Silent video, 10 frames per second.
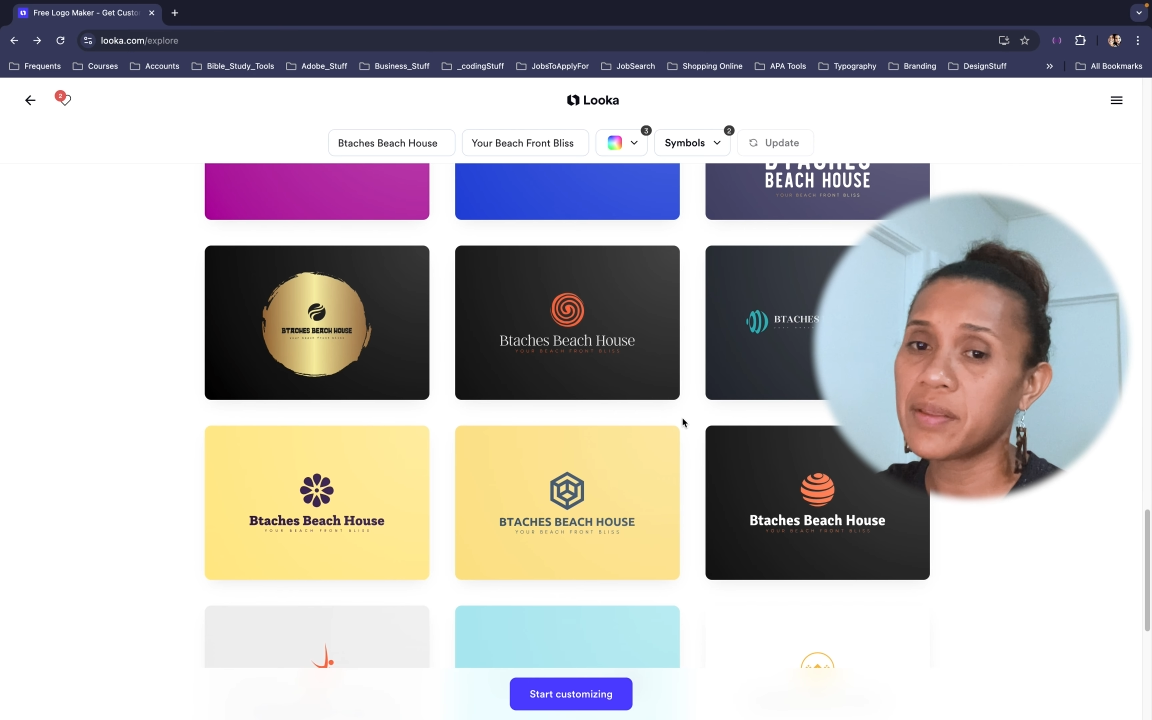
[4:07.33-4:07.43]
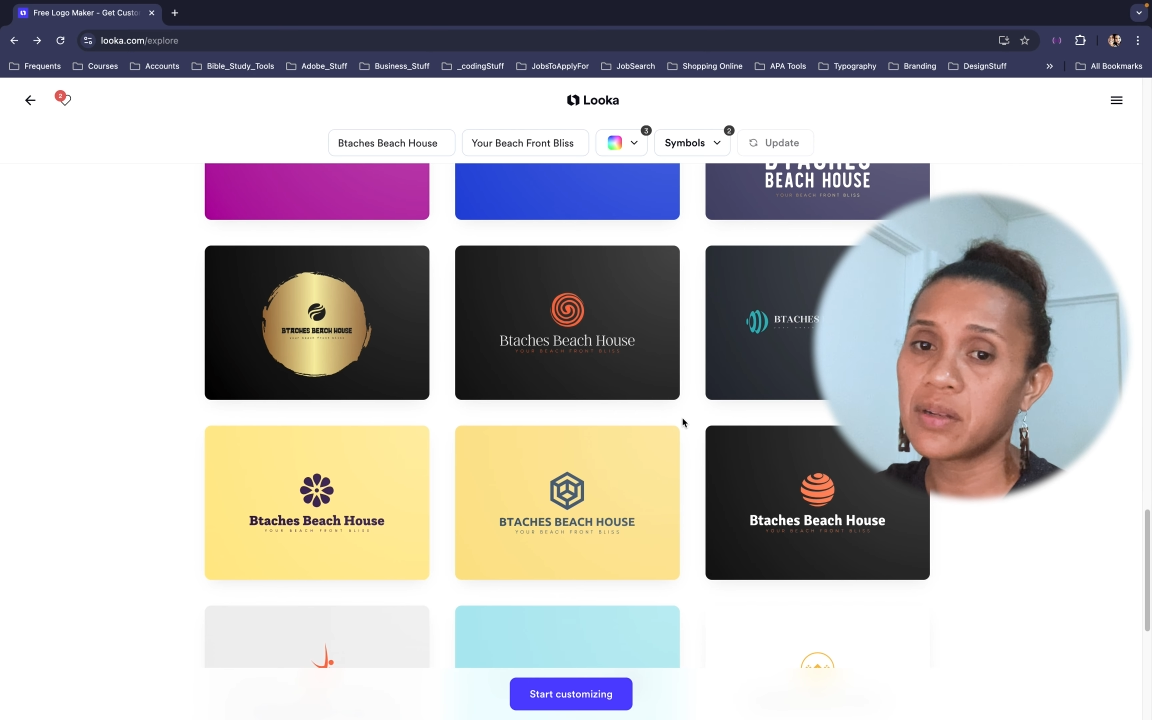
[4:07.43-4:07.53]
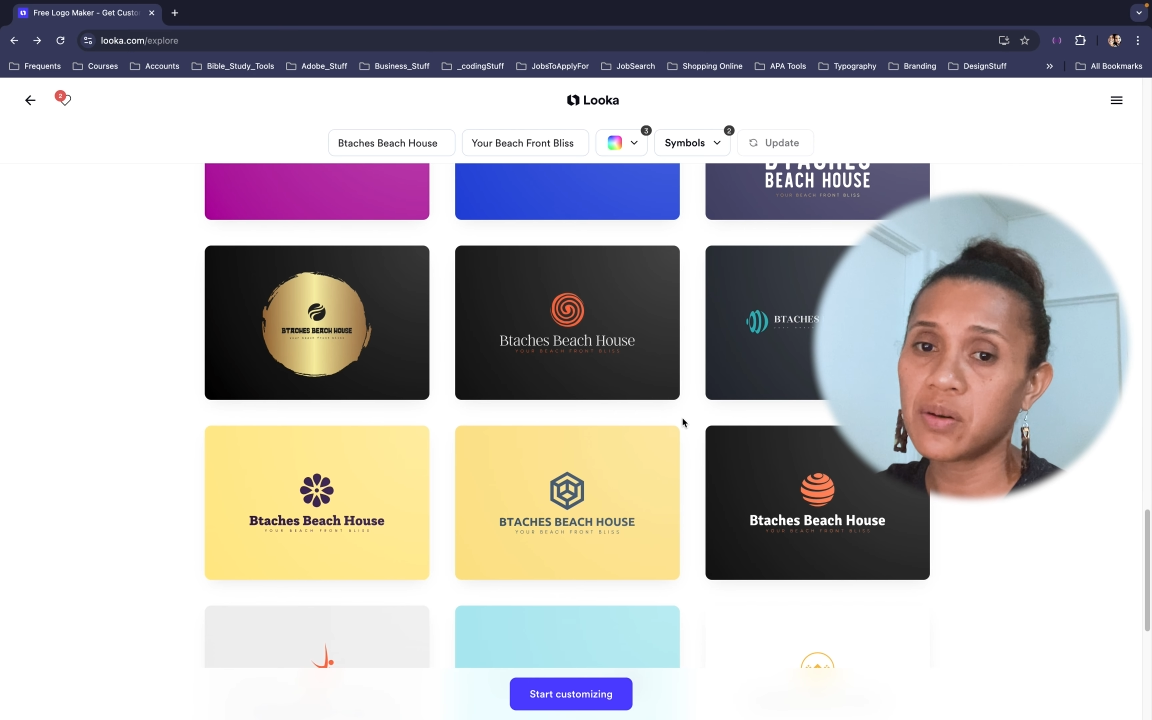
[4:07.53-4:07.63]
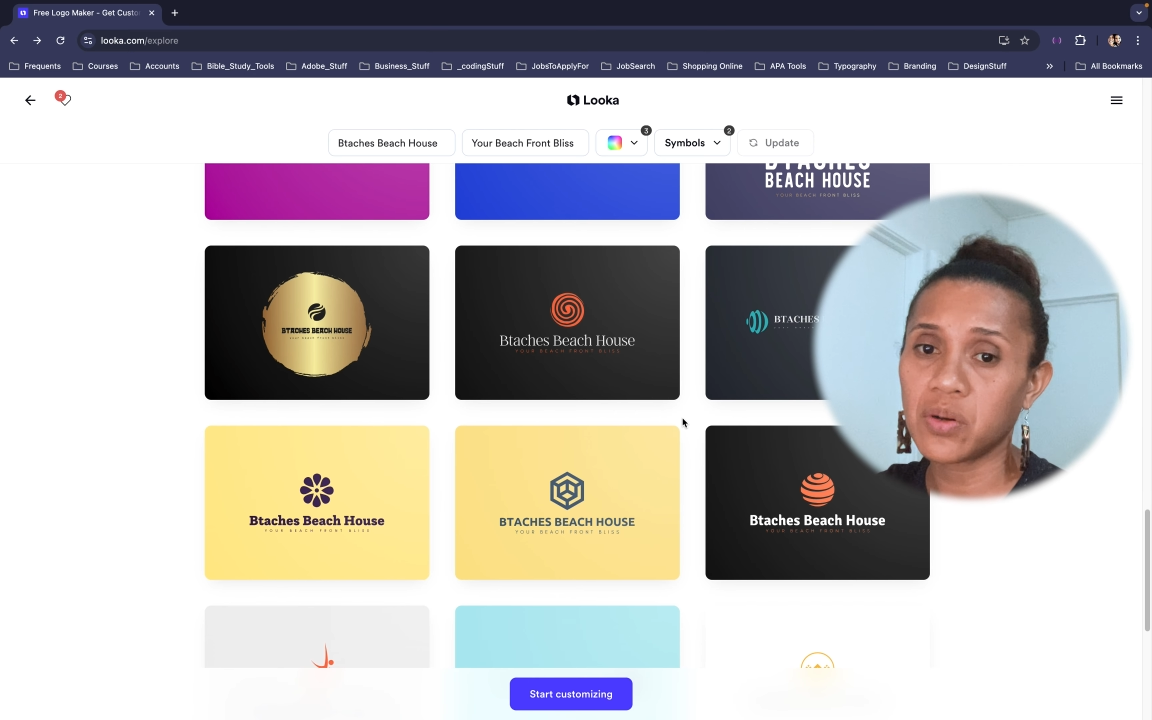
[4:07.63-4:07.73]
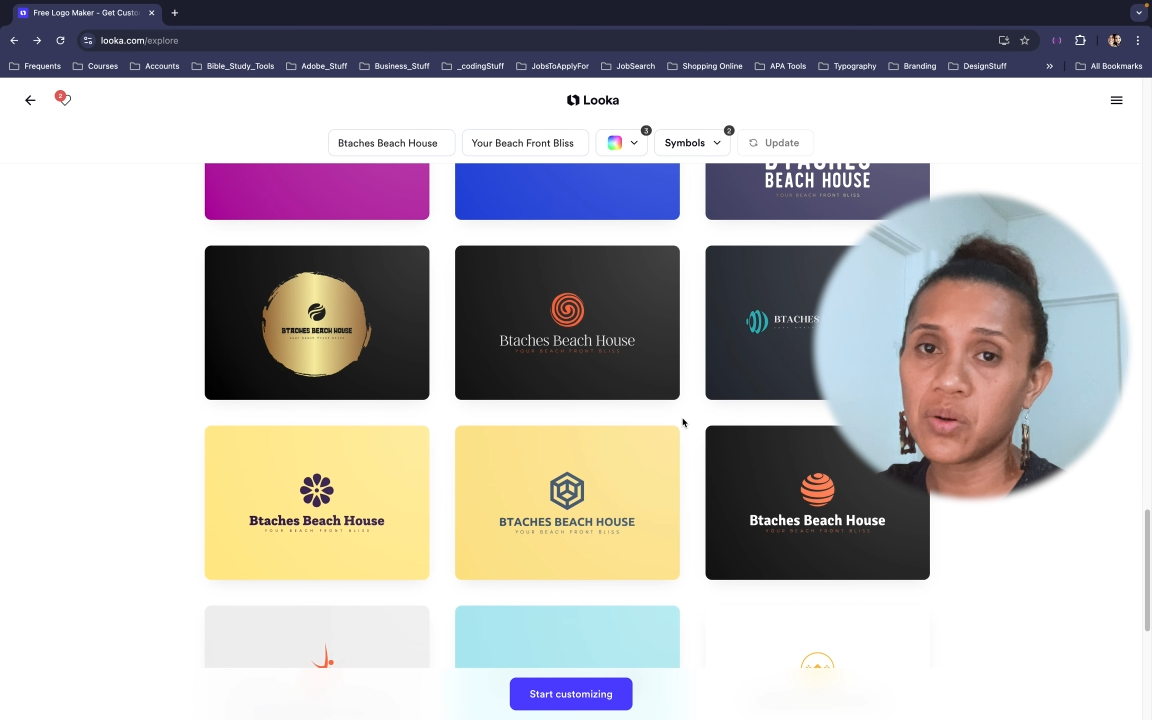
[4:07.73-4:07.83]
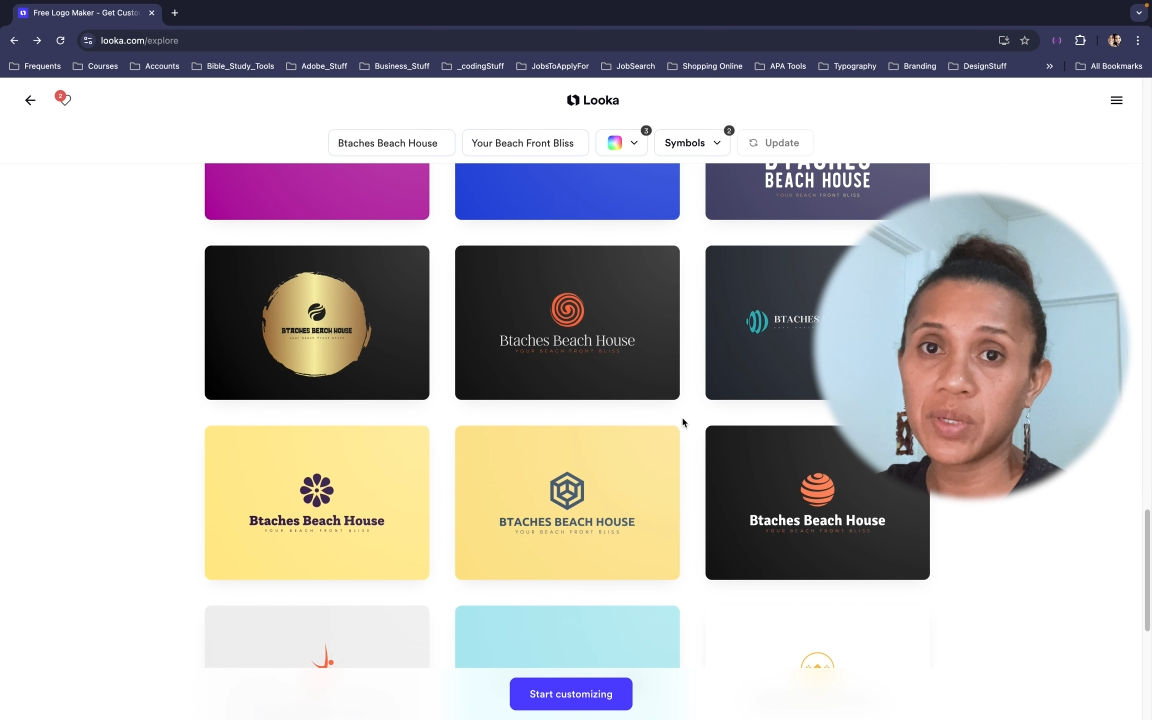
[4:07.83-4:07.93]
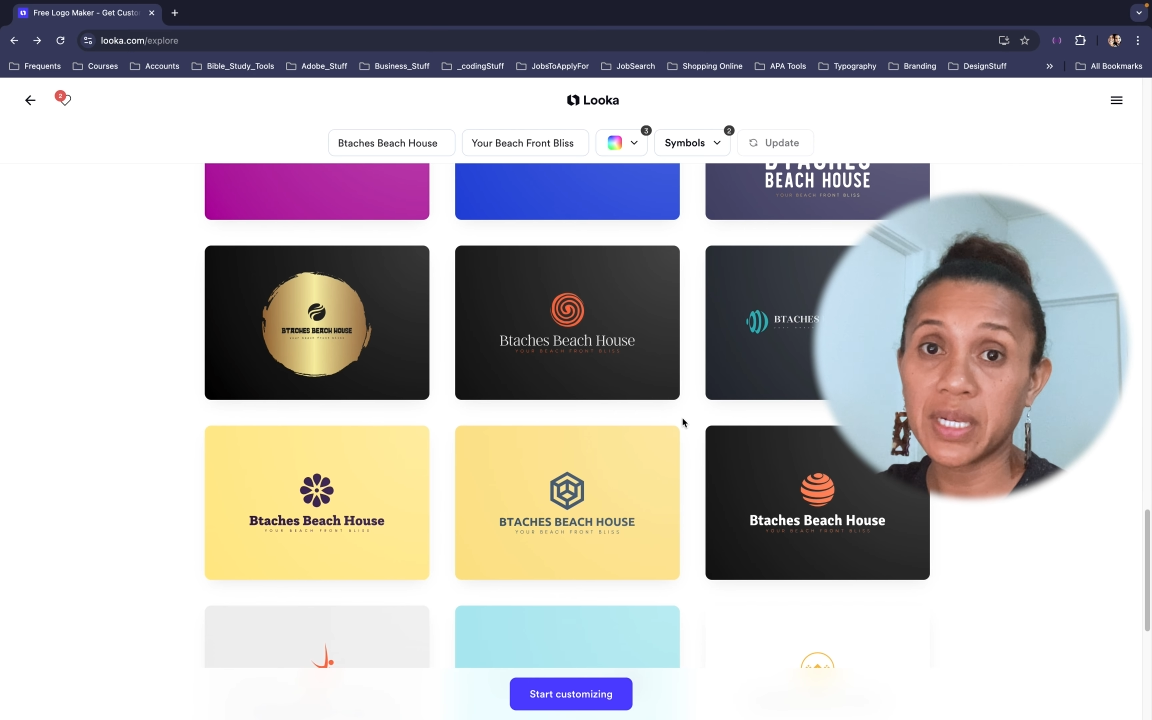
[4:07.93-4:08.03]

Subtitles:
the logo will